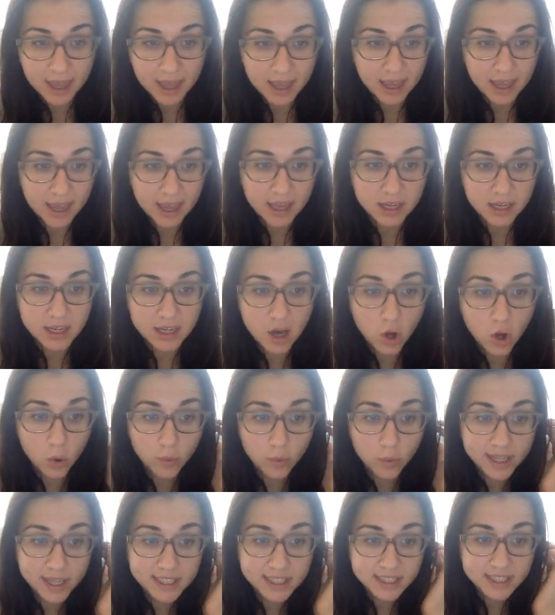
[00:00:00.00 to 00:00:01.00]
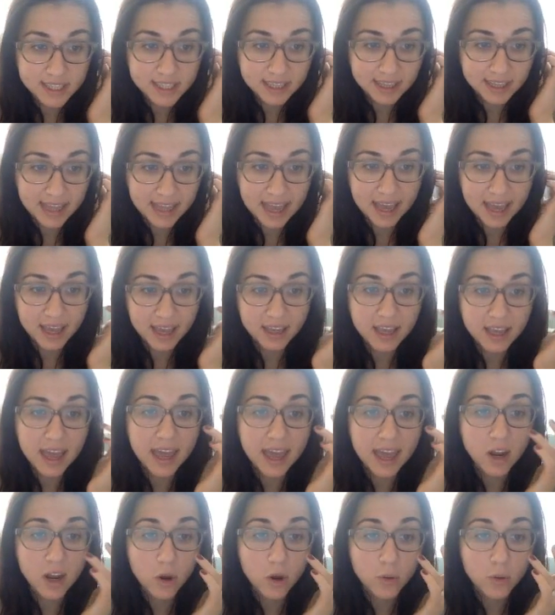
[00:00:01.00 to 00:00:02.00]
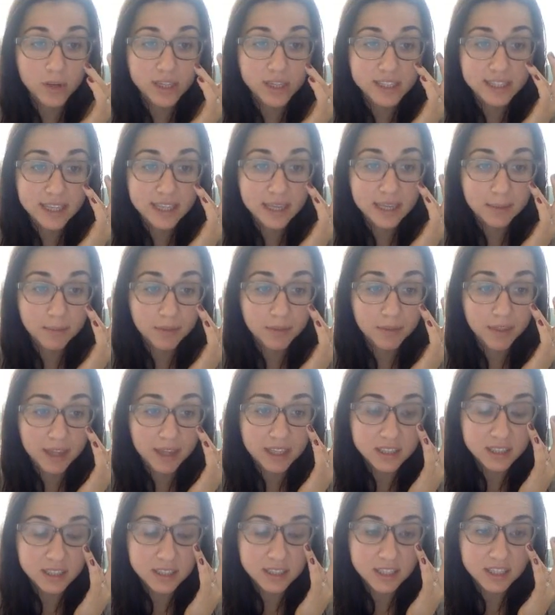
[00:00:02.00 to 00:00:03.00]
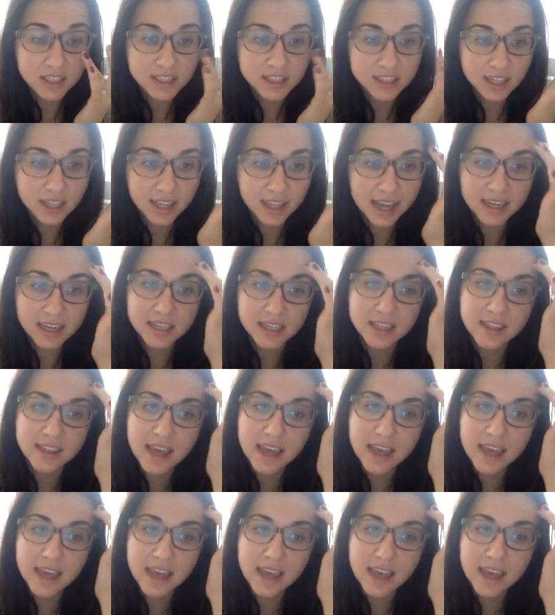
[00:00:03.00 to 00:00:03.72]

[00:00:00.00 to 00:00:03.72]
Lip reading: And always select and always keep this selected.